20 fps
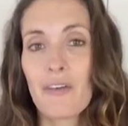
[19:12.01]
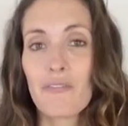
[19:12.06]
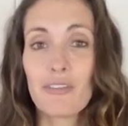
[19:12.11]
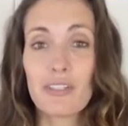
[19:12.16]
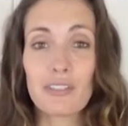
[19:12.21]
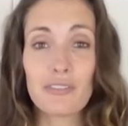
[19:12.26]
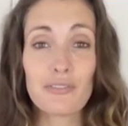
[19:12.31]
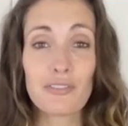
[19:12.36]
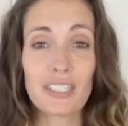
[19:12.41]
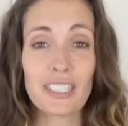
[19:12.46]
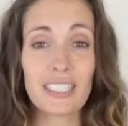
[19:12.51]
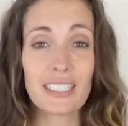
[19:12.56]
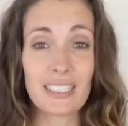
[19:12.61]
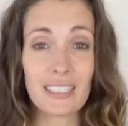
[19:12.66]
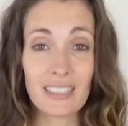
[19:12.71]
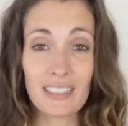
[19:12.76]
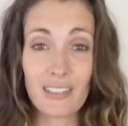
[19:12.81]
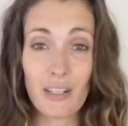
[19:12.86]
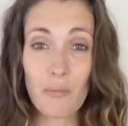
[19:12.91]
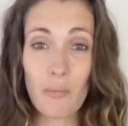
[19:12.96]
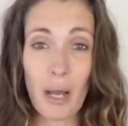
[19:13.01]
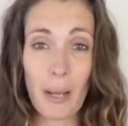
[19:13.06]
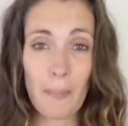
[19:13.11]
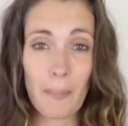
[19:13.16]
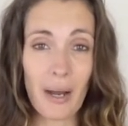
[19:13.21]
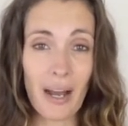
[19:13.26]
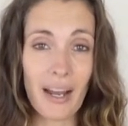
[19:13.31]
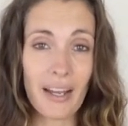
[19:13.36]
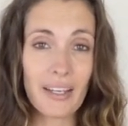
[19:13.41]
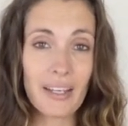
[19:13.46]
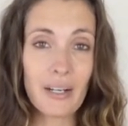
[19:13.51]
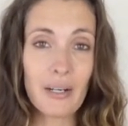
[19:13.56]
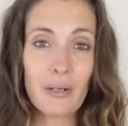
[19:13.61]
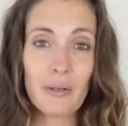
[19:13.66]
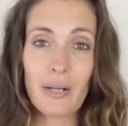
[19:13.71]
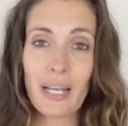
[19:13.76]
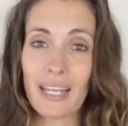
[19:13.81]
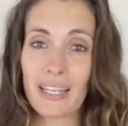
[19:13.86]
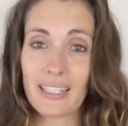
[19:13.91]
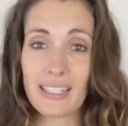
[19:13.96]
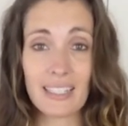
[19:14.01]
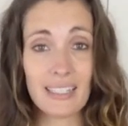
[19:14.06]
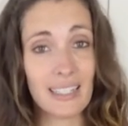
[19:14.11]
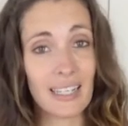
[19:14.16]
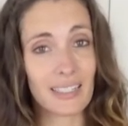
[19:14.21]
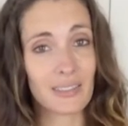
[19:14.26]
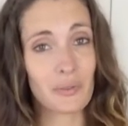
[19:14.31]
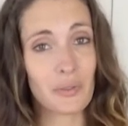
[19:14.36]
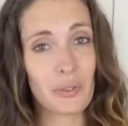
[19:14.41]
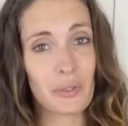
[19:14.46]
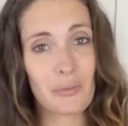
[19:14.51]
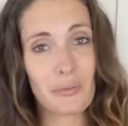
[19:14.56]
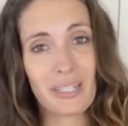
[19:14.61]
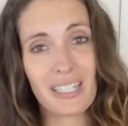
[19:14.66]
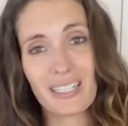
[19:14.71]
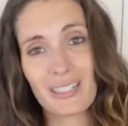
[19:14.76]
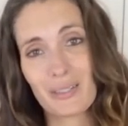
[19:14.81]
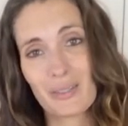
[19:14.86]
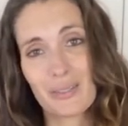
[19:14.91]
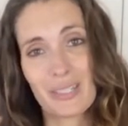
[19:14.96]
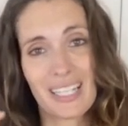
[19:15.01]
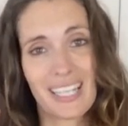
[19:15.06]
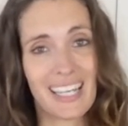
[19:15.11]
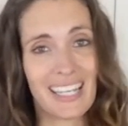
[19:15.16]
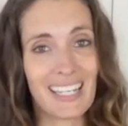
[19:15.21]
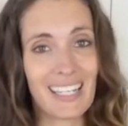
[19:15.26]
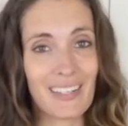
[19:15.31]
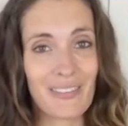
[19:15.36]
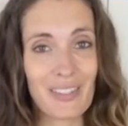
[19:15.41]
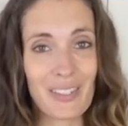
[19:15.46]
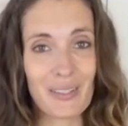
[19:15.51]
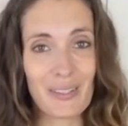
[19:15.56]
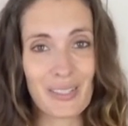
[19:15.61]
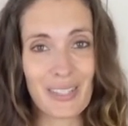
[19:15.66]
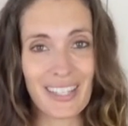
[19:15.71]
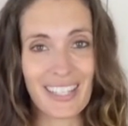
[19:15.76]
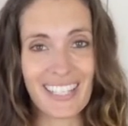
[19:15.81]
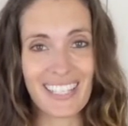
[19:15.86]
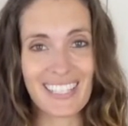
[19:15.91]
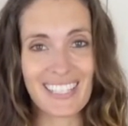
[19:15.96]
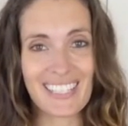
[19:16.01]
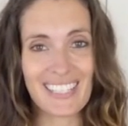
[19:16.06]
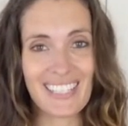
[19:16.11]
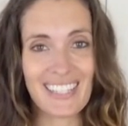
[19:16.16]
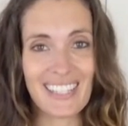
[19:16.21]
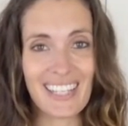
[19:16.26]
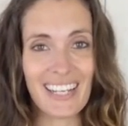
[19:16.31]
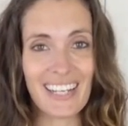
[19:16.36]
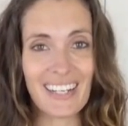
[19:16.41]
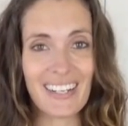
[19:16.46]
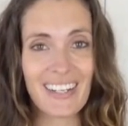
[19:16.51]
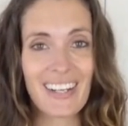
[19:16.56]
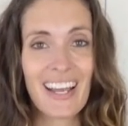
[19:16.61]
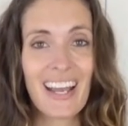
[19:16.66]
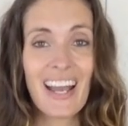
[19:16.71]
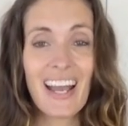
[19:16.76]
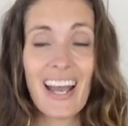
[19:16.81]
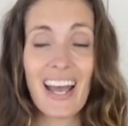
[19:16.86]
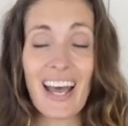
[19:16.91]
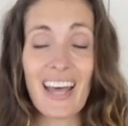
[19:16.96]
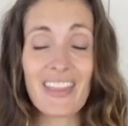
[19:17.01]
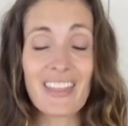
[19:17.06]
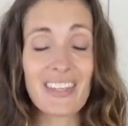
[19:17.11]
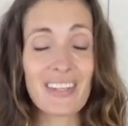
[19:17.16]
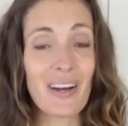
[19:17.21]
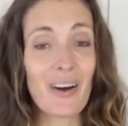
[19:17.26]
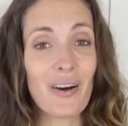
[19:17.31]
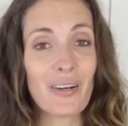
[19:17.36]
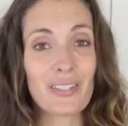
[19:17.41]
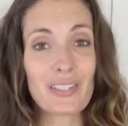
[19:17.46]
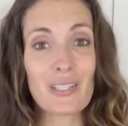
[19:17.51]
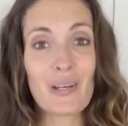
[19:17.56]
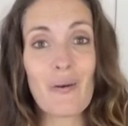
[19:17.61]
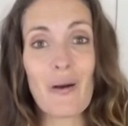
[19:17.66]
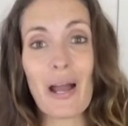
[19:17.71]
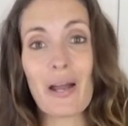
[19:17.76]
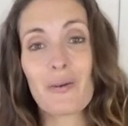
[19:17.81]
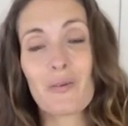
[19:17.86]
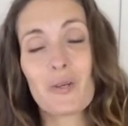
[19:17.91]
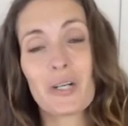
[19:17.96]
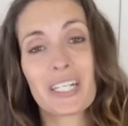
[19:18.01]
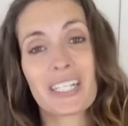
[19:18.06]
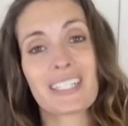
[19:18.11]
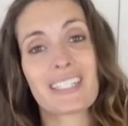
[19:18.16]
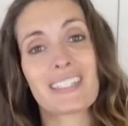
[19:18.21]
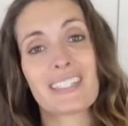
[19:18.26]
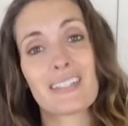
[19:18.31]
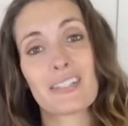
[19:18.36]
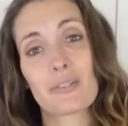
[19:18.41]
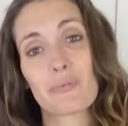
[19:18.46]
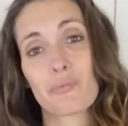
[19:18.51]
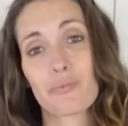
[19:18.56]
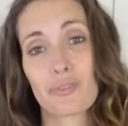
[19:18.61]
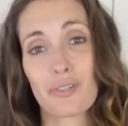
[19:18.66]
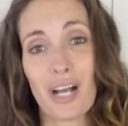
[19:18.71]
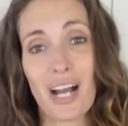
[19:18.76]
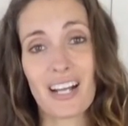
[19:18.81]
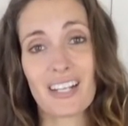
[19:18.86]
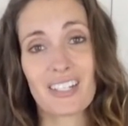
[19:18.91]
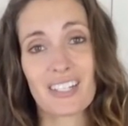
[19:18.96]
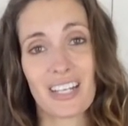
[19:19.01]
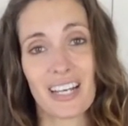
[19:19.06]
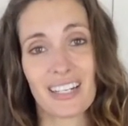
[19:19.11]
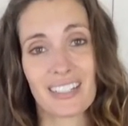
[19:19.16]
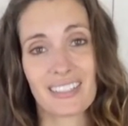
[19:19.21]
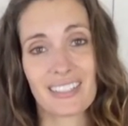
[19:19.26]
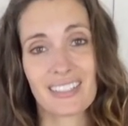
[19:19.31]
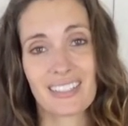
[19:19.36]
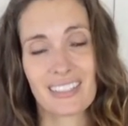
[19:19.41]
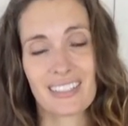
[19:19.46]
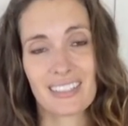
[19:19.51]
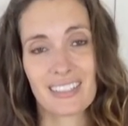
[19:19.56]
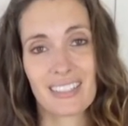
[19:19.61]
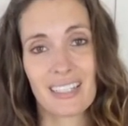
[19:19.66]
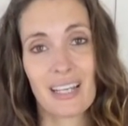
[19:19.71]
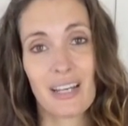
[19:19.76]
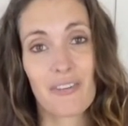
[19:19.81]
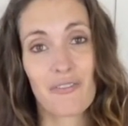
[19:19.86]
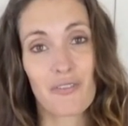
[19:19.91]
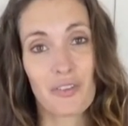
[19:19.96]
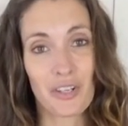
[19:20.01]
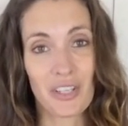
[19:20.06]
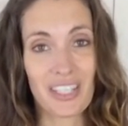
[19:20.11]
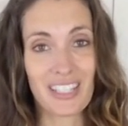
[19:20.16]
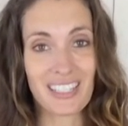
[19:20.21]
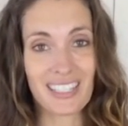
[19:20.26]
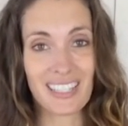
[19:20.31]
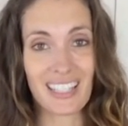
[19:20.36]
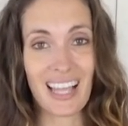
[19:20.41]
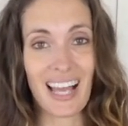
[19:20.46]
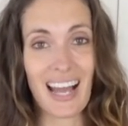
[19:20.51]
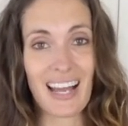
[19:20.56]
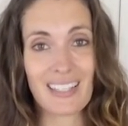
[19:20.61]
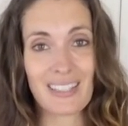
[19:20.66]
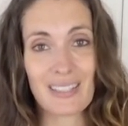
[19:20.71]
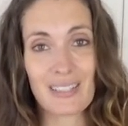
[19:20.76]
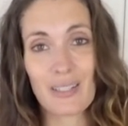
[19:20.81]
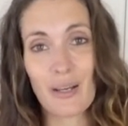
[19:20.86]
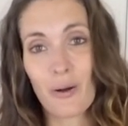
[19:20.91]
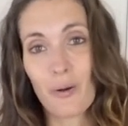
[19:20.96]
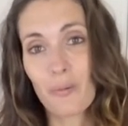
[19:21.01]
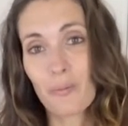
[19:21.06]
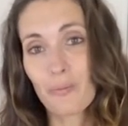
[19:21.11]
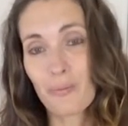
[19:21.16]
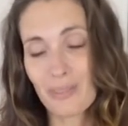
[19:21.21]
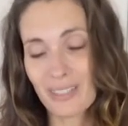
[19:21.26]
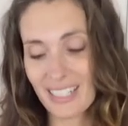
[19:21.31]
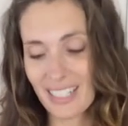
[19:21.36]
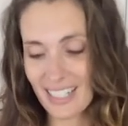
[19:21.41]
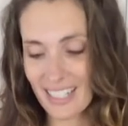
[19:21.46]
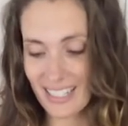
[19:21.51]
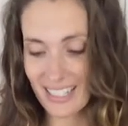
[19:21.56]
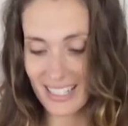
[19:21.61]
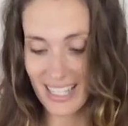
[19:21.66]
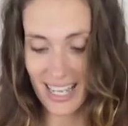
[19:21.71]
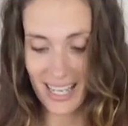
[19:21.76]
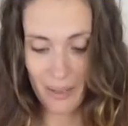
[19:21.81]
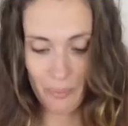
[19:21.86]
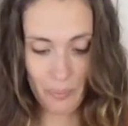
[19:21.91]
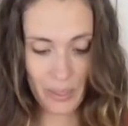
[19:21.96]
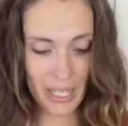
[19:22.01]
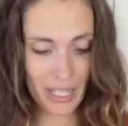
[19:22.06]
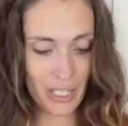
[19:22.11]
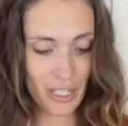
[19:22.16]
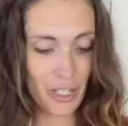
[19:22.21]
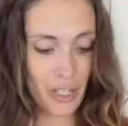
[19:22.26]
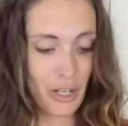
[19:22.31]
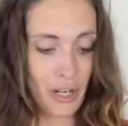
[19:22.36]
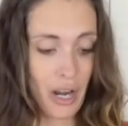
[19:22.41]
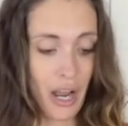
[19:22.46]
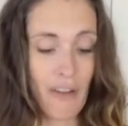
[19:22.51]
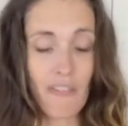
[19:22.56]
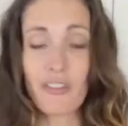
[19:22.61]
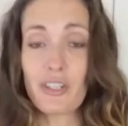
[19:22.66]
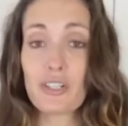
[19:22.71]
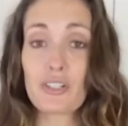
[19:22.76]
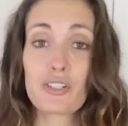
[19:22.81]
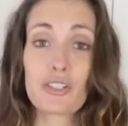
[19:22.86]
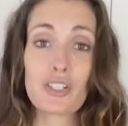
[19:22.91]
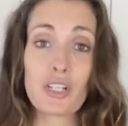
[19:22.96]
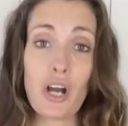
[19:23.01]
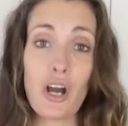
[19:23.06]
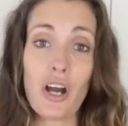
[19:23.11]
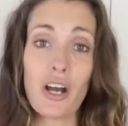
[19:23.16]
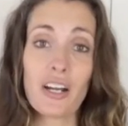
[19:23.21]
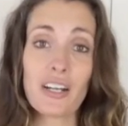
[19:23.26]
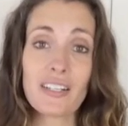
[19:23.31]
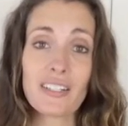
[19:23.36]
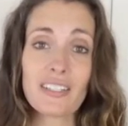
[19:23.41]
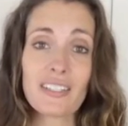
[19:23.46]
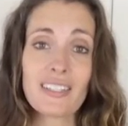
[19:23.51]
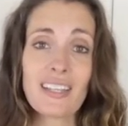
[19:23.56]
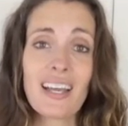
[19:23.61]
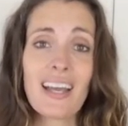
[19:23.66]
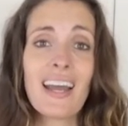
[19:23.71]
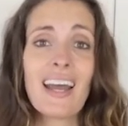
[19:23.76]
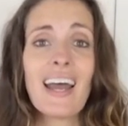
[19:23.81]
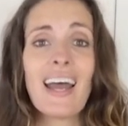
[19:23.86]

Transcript: Feel free to click on my bio and connect with me using any of those links in there. And then also, I want to see your project for this class. So please take a picture of your jars,